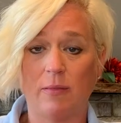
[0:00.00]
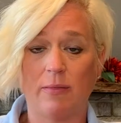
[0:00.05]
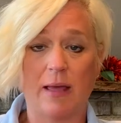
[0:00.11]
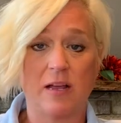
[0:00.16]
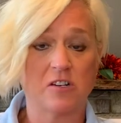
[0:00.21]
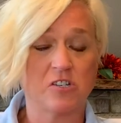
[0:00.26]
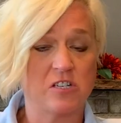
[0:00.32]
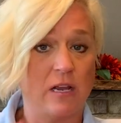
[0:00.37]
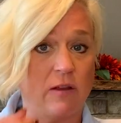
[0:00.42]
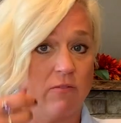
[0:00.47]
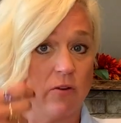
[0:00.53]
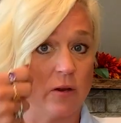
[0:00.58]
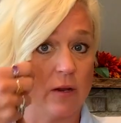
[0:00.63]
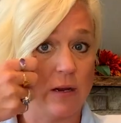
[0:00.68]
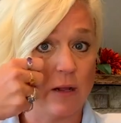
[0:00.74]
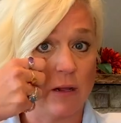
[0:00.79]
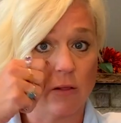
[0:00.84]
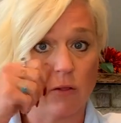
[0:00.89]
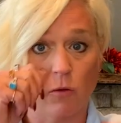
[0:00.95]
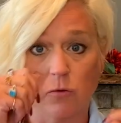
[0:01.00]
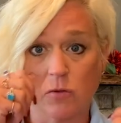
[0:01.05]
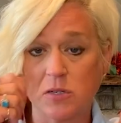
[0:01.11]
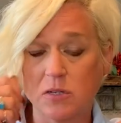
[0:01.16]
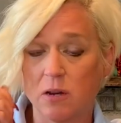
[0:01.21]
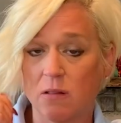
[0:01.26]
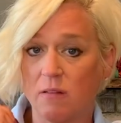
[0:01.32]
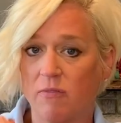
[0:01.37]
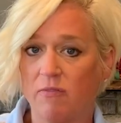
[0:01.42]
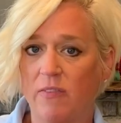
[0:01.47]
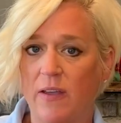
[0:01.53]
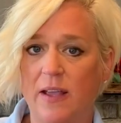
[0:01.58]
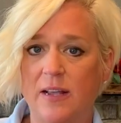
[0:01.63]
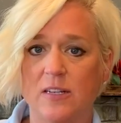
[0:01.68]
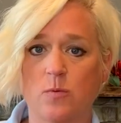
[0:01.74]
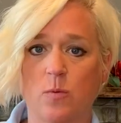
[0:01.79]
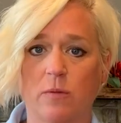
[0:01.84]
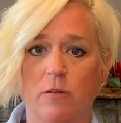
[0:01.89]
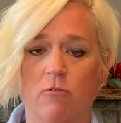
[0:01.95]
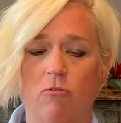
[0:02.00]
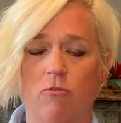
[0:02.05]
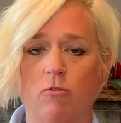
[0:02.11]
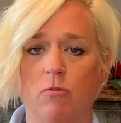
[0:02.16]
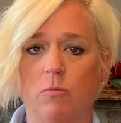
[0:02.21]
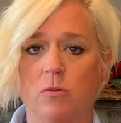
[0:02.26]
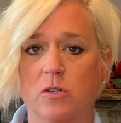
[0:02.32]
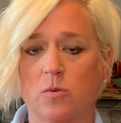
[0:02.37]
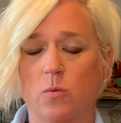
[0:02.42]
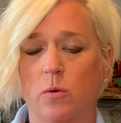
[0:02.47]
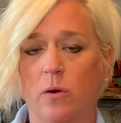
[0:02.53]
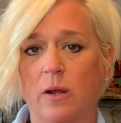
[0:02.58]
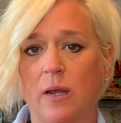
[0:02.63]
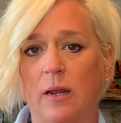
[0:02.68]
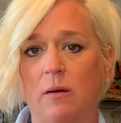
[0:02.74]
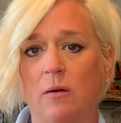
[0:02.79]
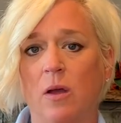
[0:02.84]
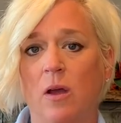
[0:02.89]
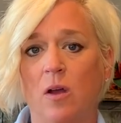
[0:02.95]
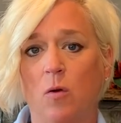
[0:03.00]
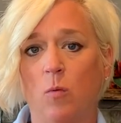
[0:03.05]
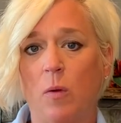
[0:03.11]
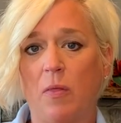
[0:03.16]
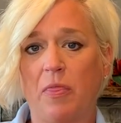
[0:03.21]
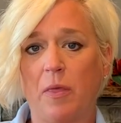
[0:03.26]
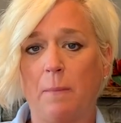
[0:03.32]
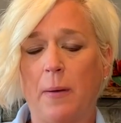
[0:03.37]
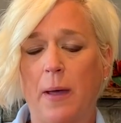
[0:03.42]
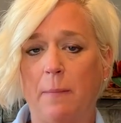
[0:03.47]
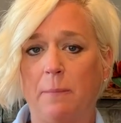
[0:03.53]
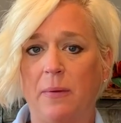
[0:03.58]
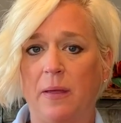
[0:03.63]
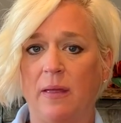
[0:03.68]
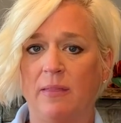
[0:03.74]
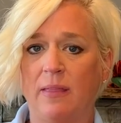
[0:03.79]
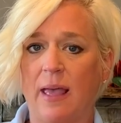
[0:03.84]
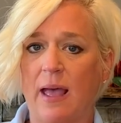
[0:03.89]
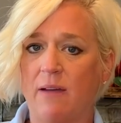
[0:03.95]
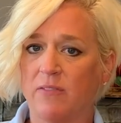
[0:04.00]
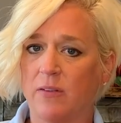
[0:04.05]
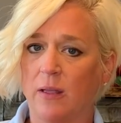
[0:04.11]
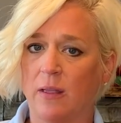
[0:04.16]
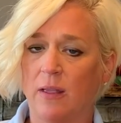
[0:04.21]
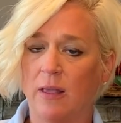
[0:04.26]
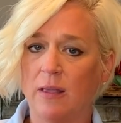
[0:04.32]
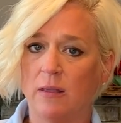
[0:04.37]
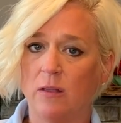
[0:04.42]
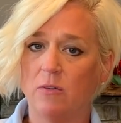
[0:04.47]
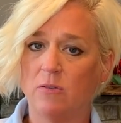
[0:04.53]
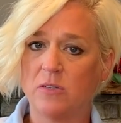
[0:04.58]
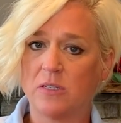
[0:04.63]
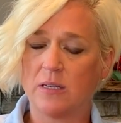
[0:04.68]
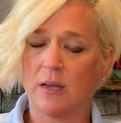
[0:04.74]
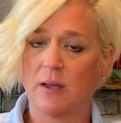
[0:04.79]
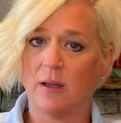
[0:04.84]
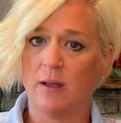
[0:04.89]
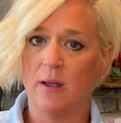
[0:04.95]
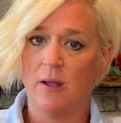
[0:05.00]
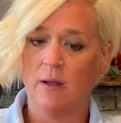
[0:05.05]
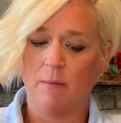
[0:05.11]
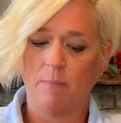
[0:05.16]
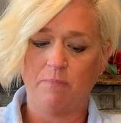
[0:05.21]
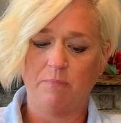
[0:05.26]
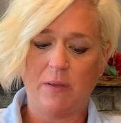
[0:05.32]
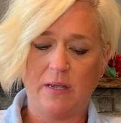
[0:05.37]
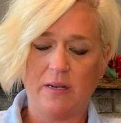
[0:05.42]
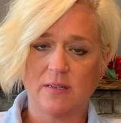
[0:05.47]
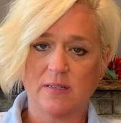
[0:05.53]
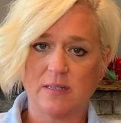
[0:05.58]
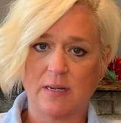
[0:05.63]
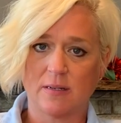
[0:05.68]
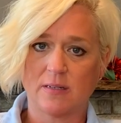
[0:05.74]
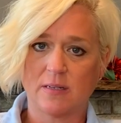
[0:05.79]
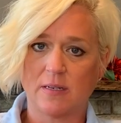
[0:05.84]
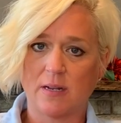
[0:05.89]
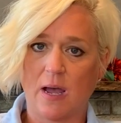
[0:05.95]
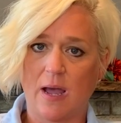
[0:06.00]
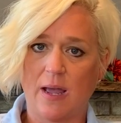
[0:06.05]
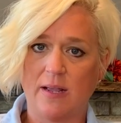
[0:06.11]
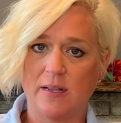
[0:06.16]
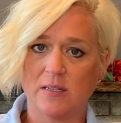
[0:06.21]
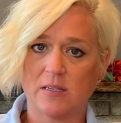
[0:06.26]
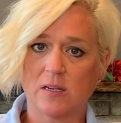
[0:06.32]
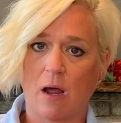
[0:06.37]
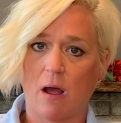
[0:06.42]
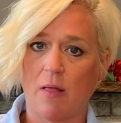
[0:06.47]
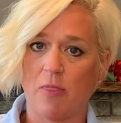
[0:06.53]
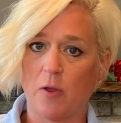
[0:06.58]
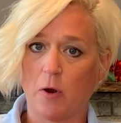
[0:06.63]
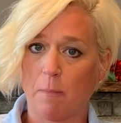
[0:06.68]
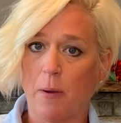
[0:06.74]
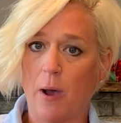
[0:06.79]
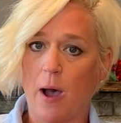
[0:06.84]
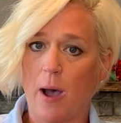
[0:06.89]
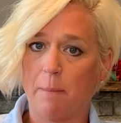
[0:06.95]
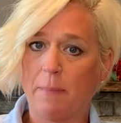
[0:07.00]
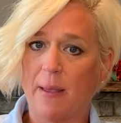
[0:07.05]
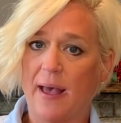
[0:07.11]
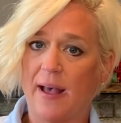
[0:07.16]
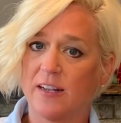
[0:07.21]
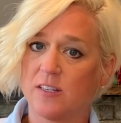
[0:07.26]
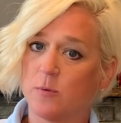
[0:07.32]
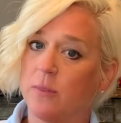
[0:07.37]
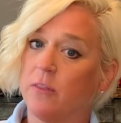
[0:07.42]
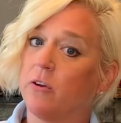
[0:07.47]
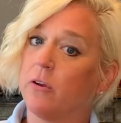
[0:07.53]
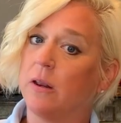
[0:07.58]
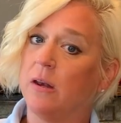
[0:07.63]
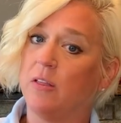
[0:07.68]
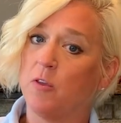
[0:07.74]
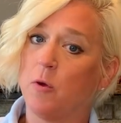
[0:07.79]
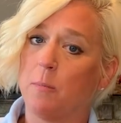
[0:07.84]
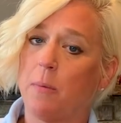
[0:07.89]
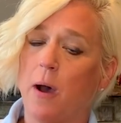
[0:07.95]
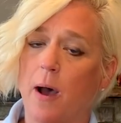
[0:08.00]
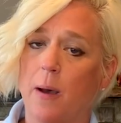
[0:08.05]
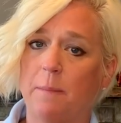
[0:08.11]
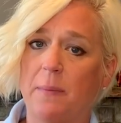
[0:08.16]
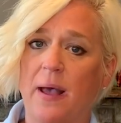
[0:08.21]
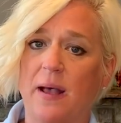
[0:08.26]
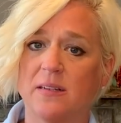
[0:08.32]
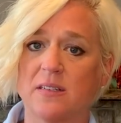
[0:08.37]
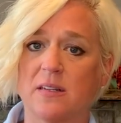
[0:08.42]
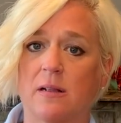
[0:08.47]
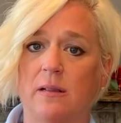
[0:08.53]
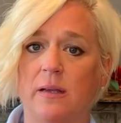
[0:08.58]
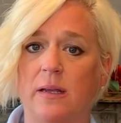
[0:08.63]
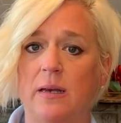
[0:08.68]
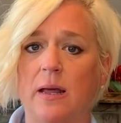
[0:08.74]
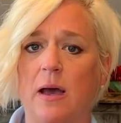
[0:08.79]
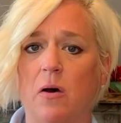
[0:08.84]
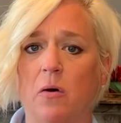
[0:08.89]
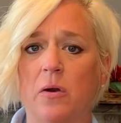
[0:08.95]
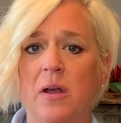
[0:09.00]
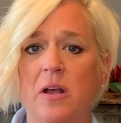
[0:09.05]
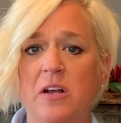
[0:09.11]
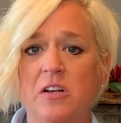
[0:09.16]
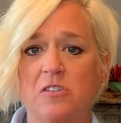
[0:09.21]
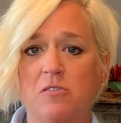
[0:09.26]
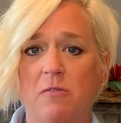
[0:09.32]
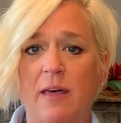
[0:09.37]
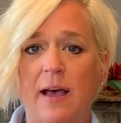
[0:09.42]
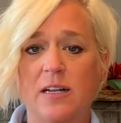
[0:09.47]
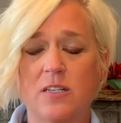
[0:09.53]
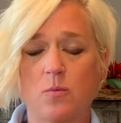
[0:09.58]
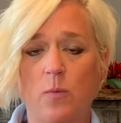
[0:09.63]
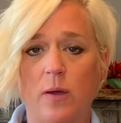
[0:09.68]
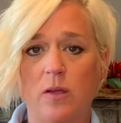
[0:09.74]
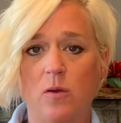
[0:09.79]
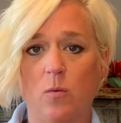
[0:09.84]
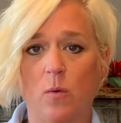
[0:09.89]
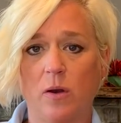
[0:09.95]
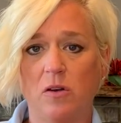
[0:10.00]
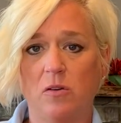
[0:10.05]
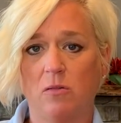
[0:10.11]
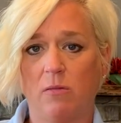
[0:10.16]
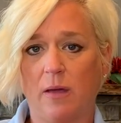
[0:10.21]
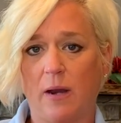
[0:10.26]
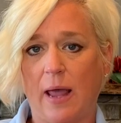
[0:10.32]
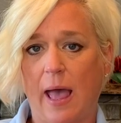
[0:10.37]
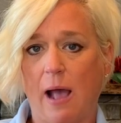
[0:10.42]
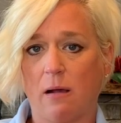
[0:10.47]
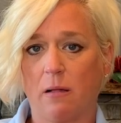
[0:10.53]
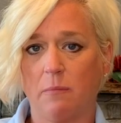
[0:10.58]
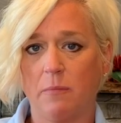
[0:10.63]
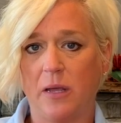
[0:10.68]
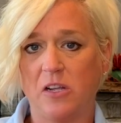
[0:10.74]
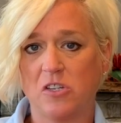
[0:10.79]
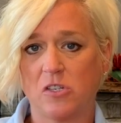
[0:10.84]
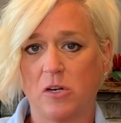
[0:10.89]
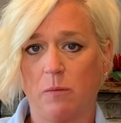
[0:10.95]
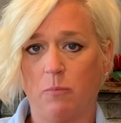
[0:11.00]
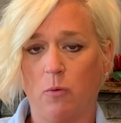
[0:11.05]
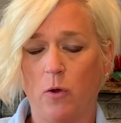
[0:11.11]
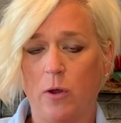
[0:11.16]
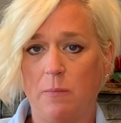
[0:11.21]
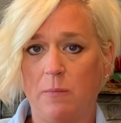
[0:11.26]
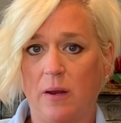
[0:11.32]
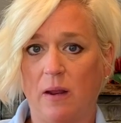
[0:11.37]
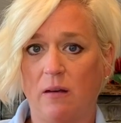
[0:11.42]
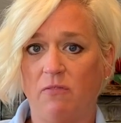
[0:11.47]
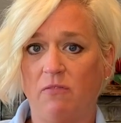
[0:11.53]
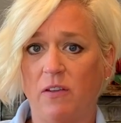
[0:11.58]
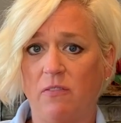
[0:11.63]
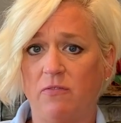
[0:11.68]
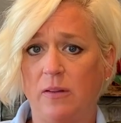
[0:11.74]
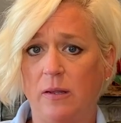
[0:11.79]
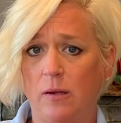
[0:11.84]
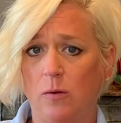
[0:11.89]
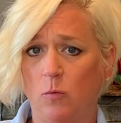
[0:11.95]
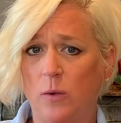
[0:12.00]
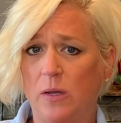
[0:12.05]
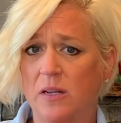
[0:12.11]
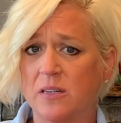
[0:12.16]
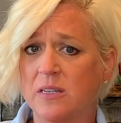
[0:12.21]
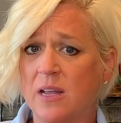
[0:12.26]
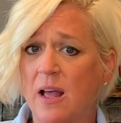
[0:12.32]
and that shaver getting close to the face where the groomer's working with the puppy, and they have to get used to being being sensitized on their paw pads when they're getting their paw pads cleaned out. So that's why you want to do that acclimation appointment at 15 weeks.